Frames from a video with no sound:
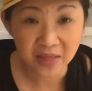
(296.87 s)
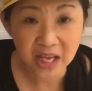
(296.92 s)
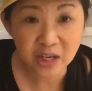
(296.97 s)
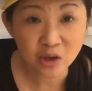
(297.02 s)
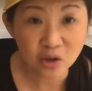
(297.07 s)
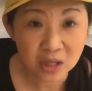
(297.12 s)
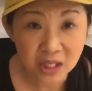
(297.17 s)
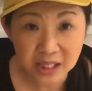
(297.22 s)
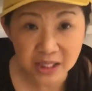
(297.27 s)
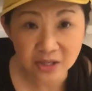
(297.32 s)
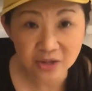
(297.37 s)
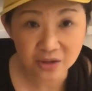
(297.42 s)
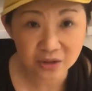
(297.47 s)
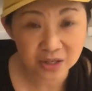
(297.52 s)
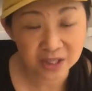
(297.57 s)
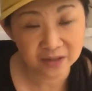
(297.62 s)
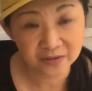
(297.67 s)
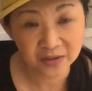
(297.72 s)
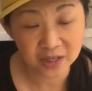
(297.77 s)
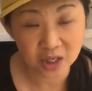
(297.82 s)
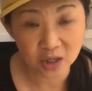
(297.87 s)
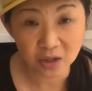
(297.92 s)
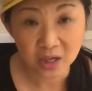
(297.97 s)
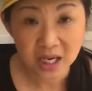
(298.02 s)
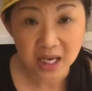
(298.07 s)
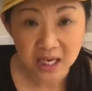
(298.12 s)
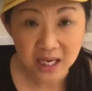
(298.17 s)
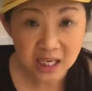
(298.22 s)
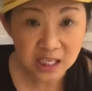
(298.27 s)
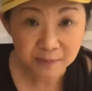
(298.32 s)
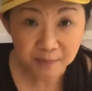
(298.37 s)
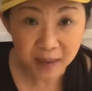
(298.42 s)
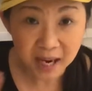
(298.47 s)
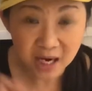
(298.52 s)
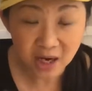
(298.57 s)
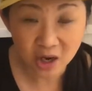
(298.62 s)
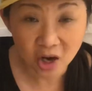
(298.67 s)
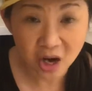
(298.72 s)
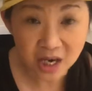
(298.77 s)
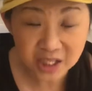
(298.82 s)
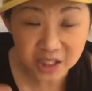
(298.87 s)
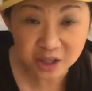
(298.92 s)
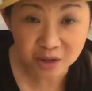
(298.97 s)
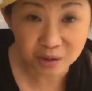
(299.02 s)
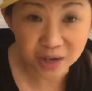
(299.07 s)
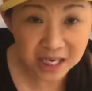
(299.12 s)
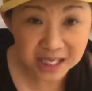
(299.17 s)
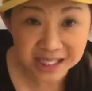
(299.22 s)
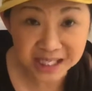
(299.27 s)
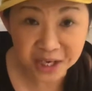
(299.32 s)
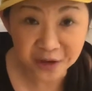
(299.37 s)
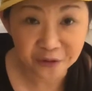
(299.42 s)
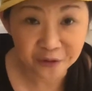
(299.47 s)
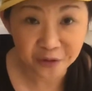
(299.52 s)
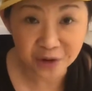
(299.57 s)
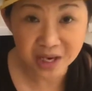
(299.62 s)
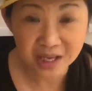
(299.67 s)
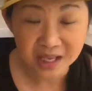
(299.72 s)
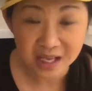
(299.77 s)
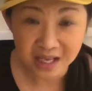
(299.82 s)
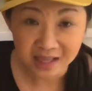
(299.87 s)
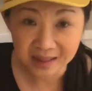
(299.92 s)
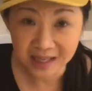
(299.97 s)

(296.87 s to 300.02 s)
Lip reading: that you're listening to this video. It's by God's grace, dear friend,